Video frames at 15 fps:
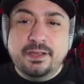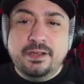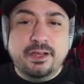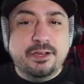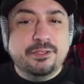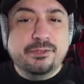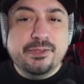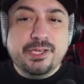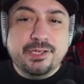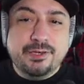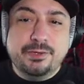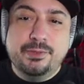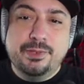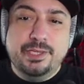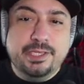honor the
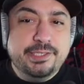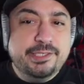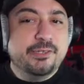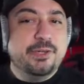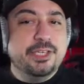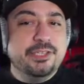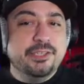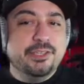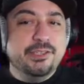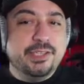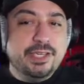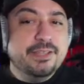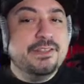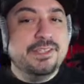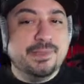earth, its creatures
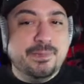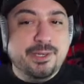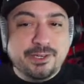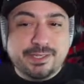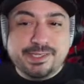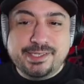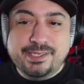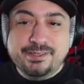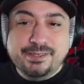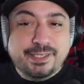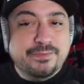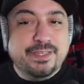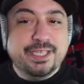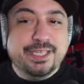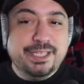and the spirits,
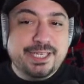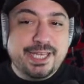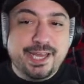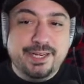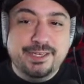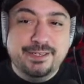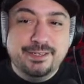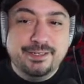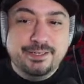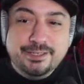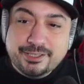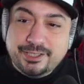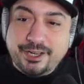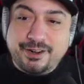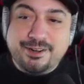living and dead.
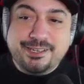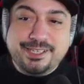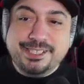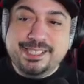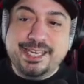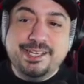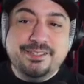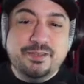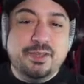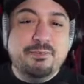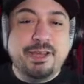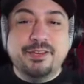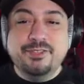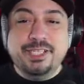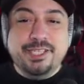Guard and tend the
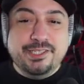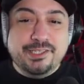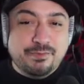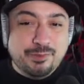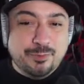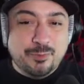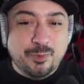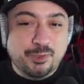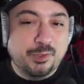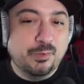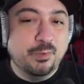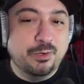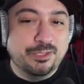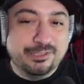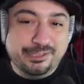bounties of the mortal
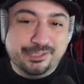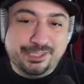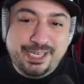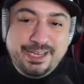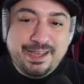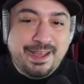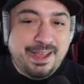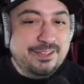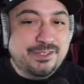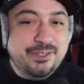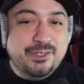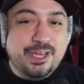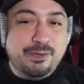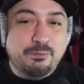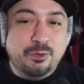world, and do
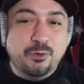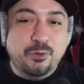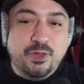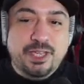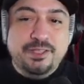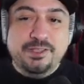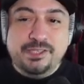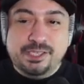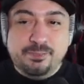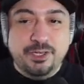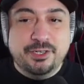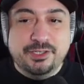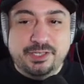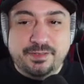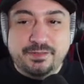not profane the
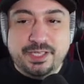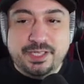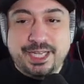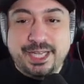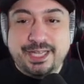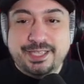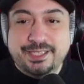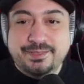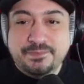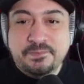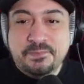spirits of the dead.